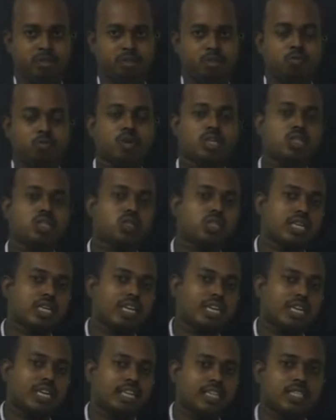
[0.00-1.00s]
Once you can
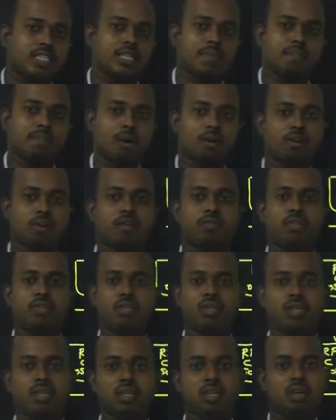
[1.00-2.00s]
increase the power of
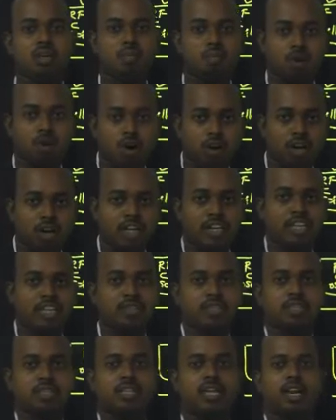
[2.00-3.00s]
the modulated
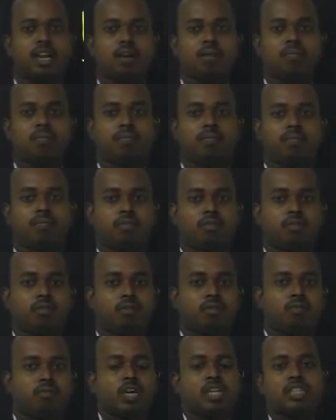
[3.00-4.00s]
signal,
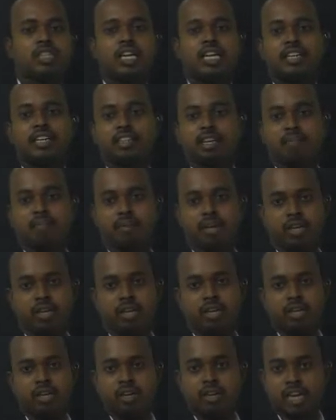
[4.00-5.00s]
furtherly it can
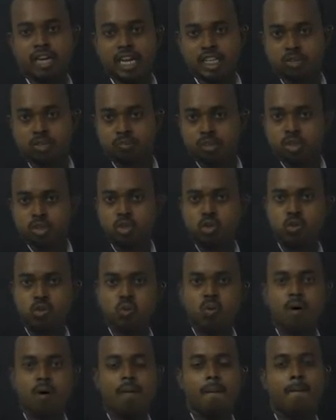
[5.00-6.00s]
be transmitting
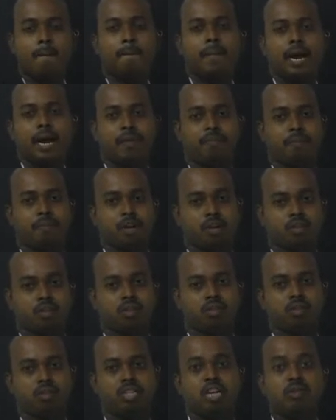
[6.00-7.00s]
to band
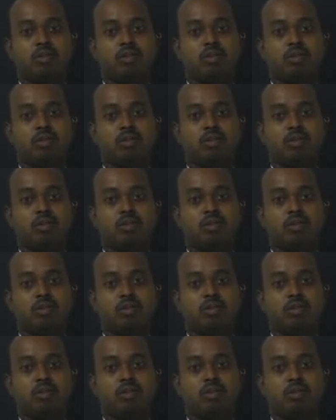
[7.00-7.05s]
pass. That